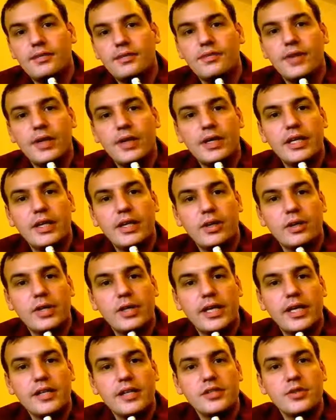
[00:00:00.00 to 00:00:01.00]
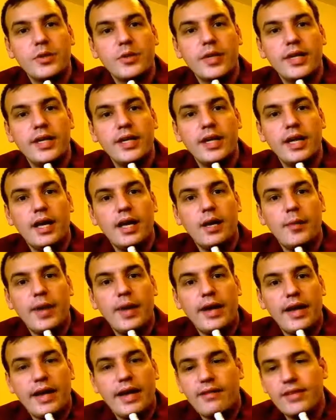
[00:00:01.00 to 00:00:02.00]
fairly early history
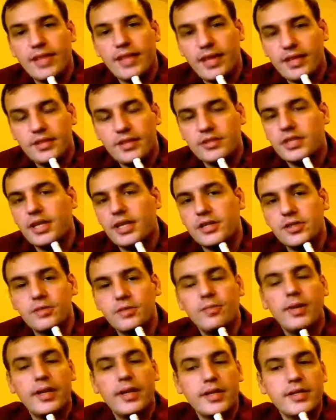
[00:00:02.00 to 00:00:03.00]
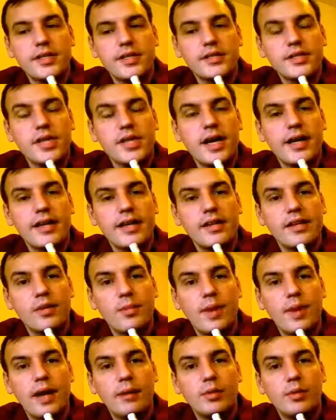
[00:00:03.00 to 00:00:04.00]
about having that distinction, but it is not in
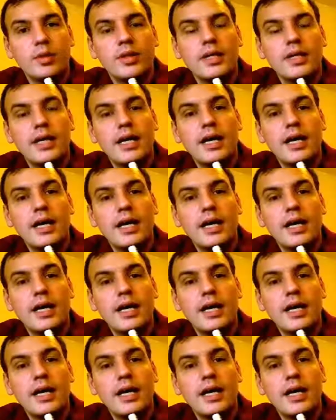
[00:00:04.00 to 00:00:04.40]
the Bible.